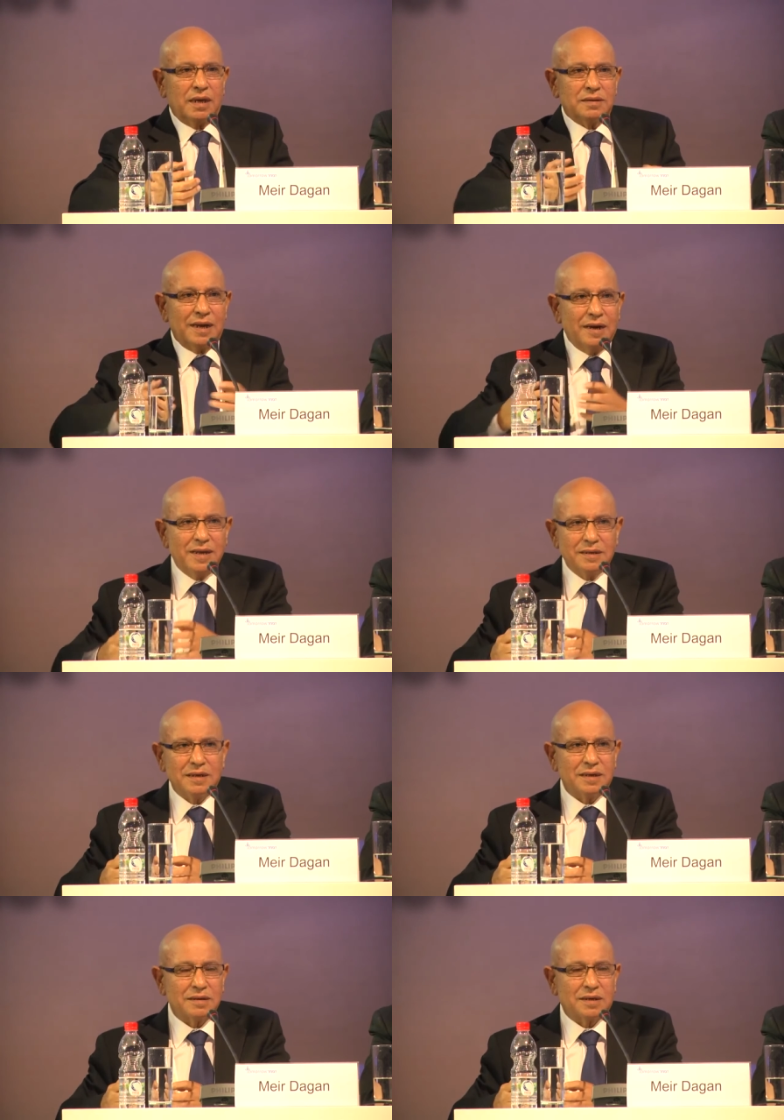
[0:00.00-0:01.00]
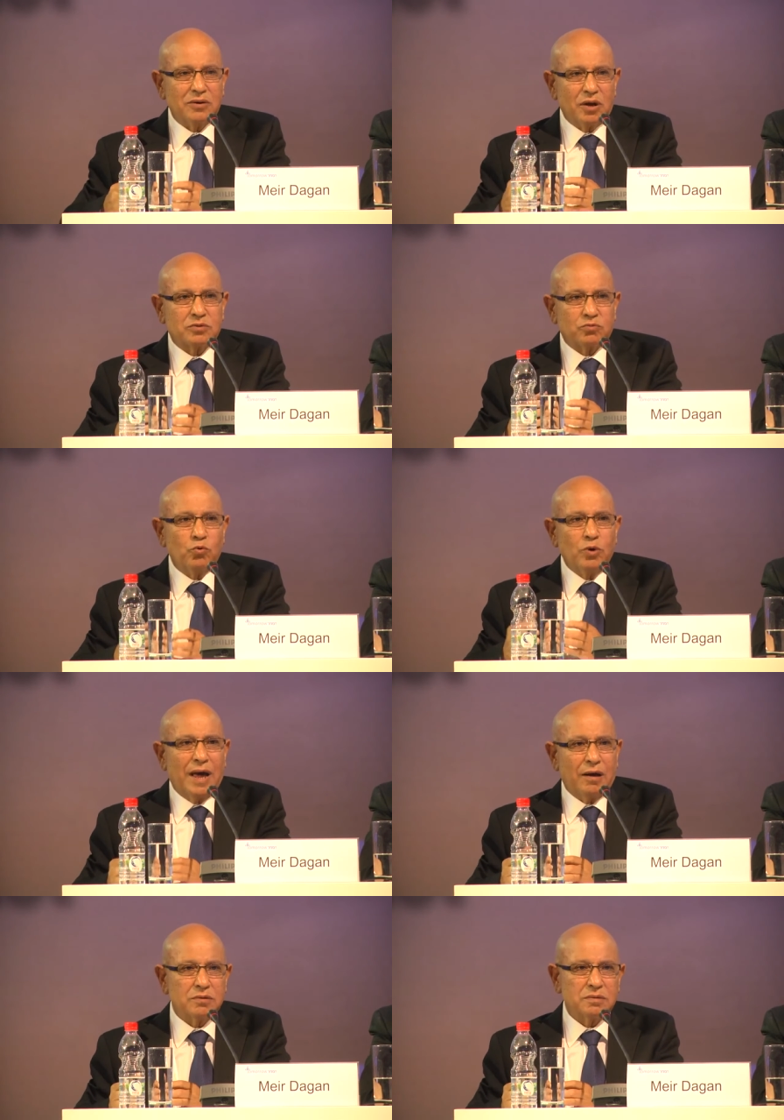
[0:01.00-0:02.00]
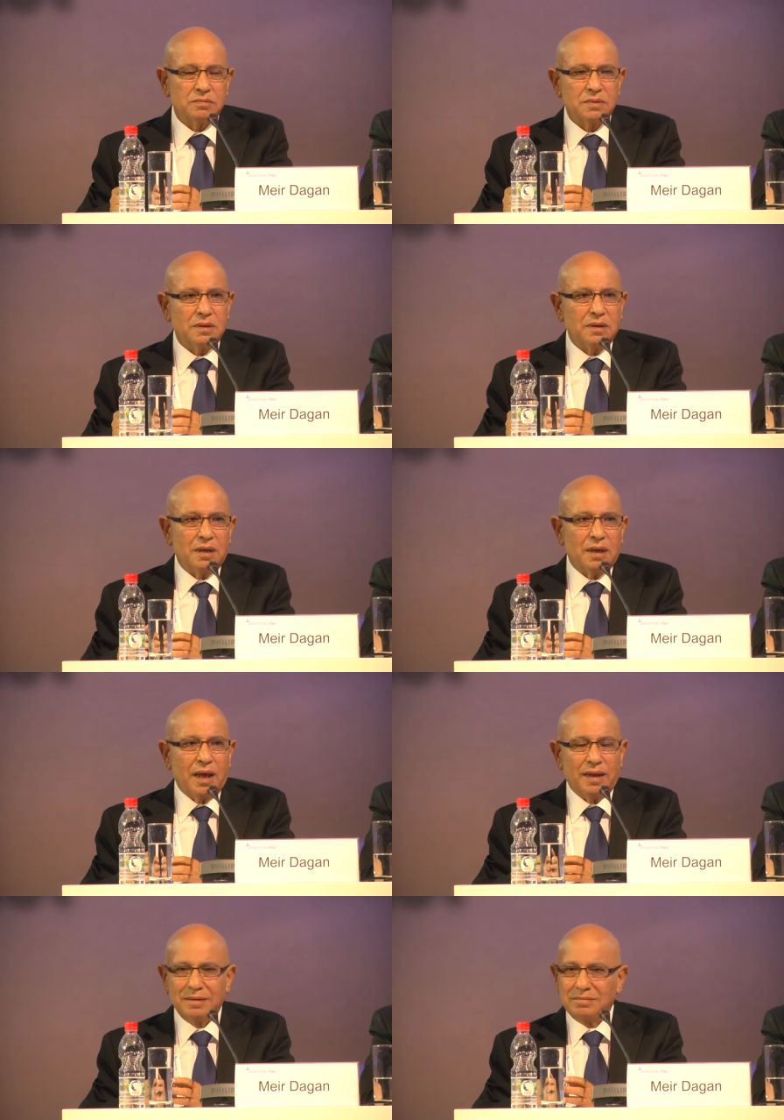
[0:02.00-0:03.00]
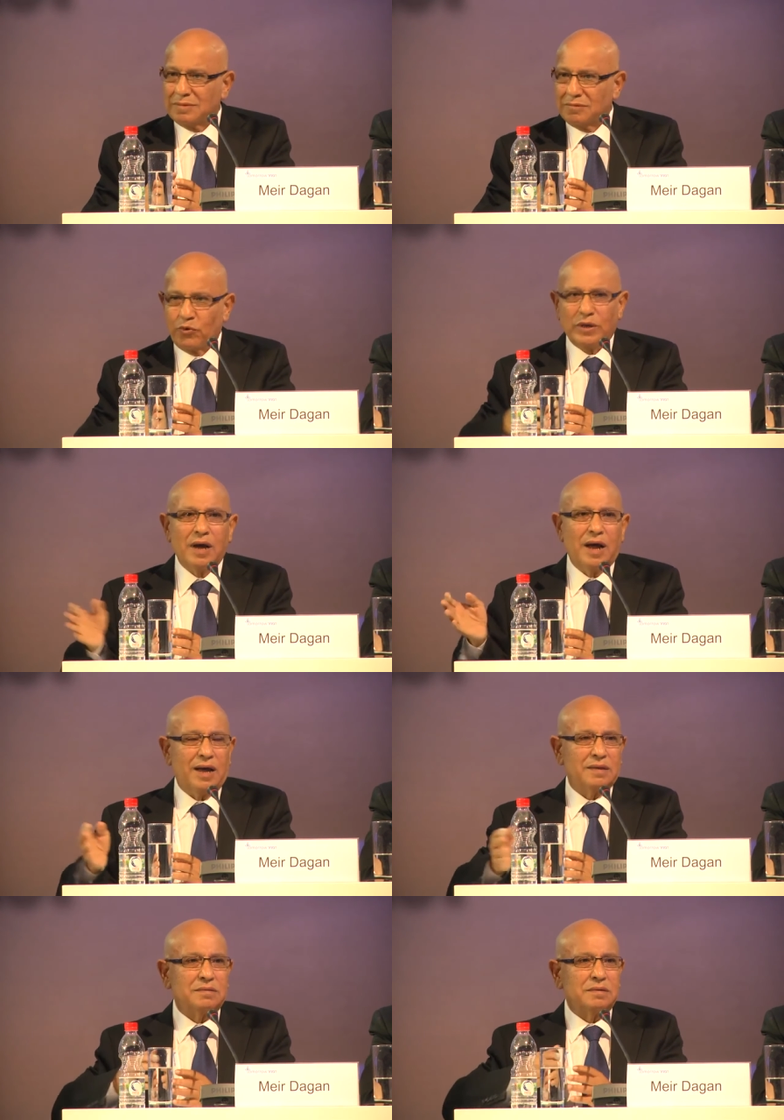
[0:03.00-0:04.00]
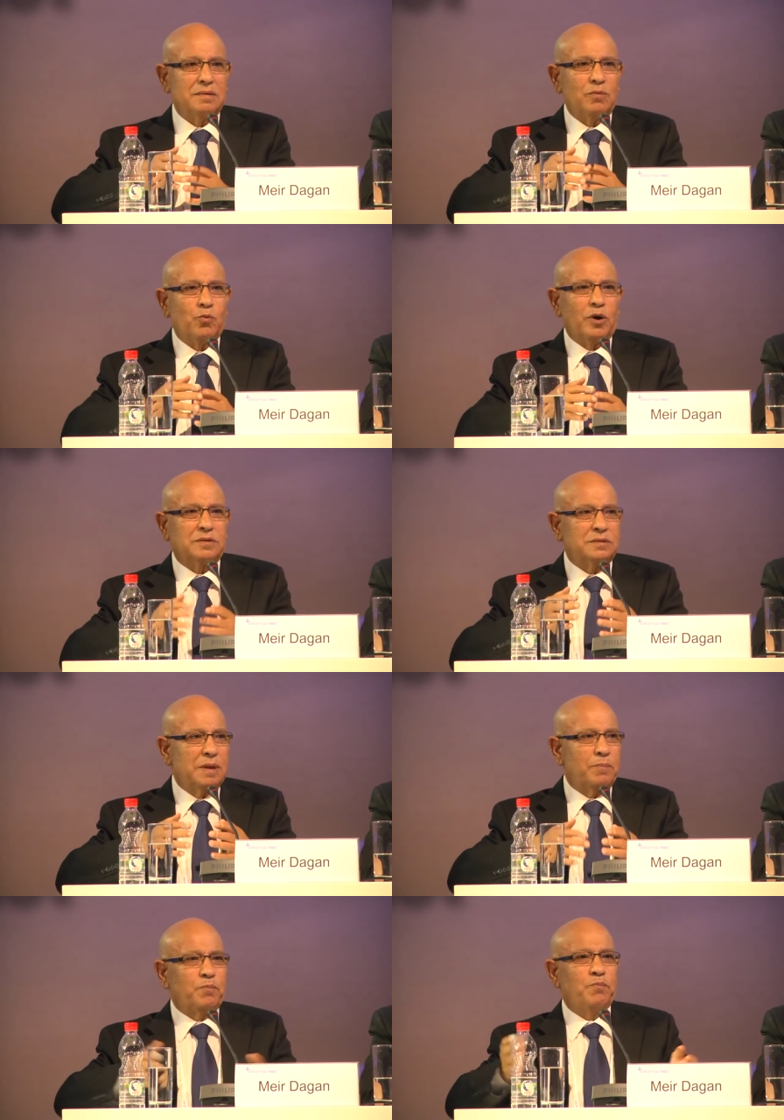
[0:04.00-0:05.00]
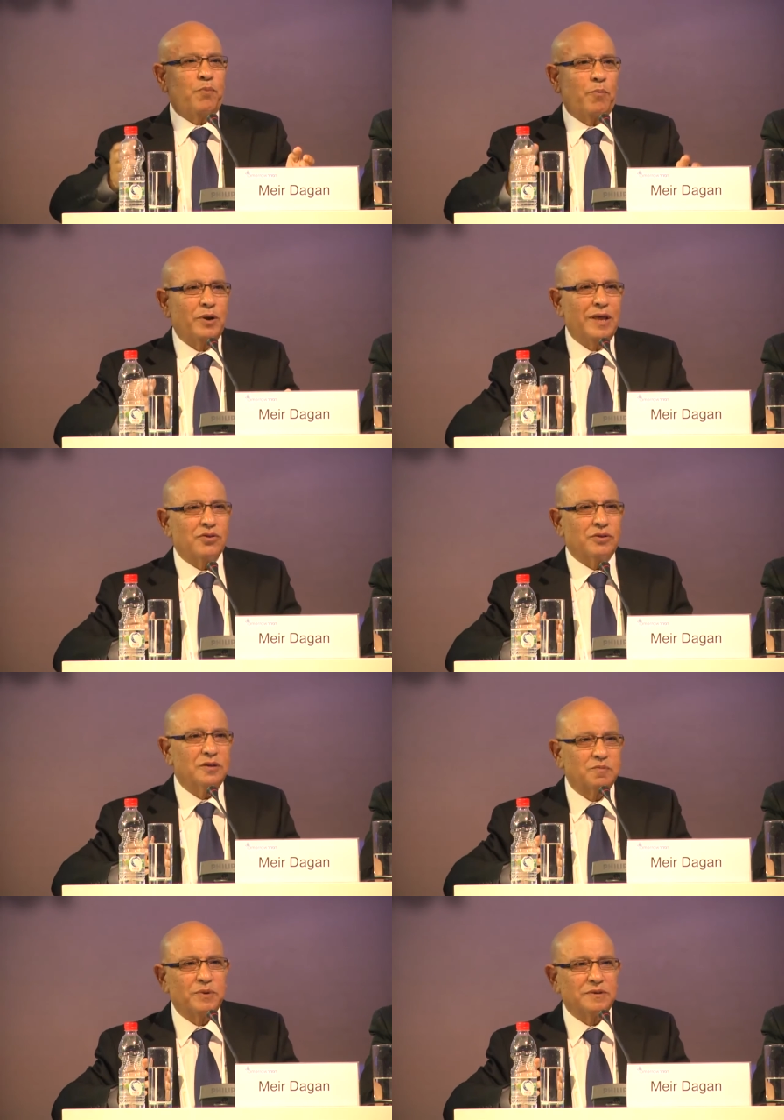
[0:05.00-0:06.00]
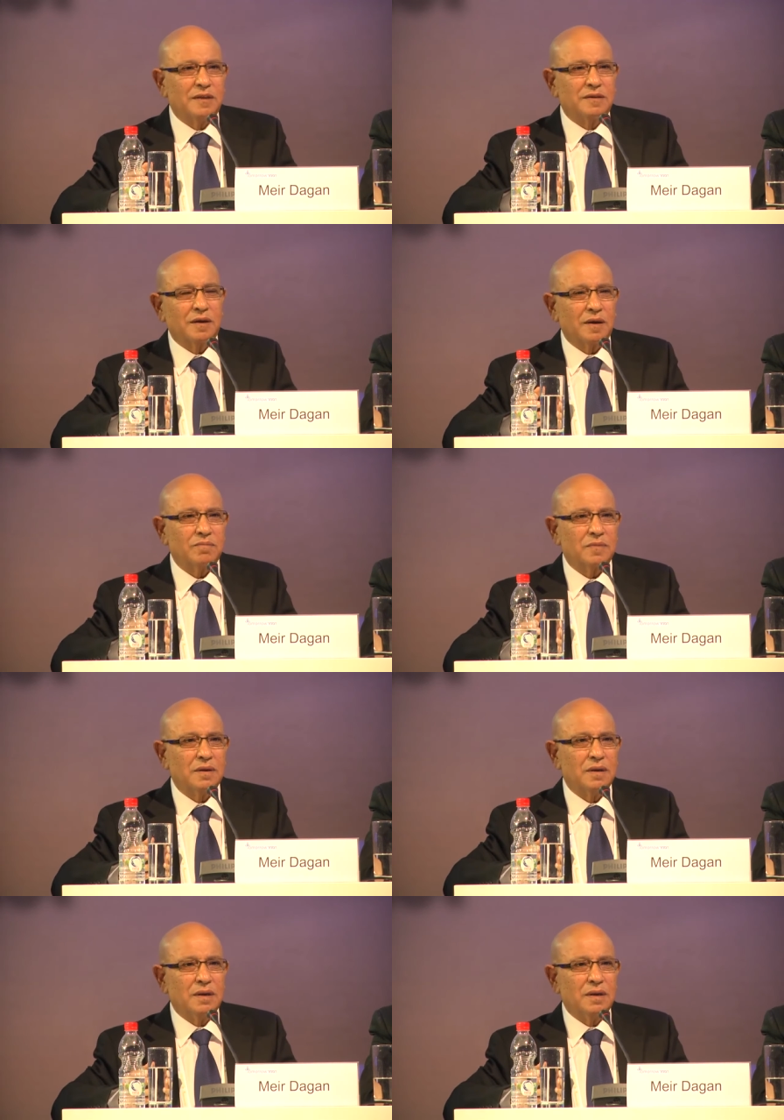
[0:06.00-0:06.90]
The leader cannot rule out and regard what the population is presenting it.